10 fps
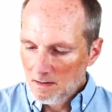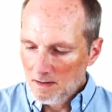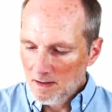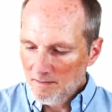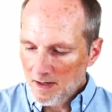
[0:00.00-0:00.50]

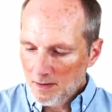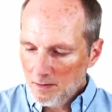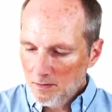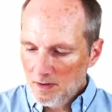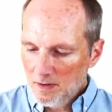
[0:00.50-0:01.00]
a
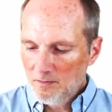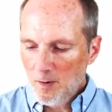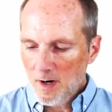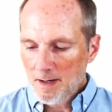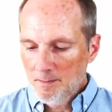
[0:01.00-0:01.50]
value of
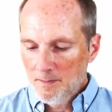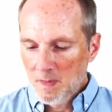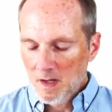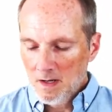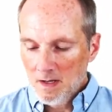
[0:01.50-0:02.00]
y.
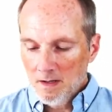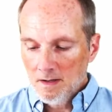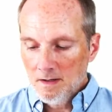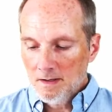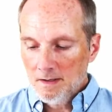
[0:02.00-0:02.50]

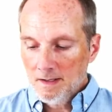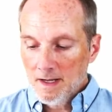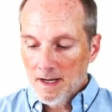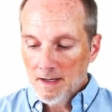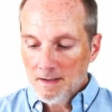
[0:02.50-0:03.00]

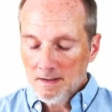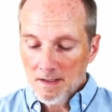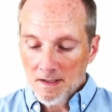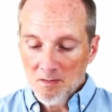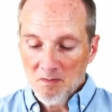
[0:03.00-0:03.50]
And
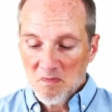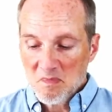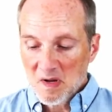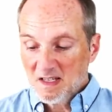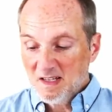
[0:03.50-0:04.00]
um,
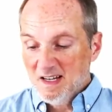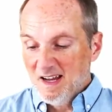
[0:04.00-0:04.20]
basically,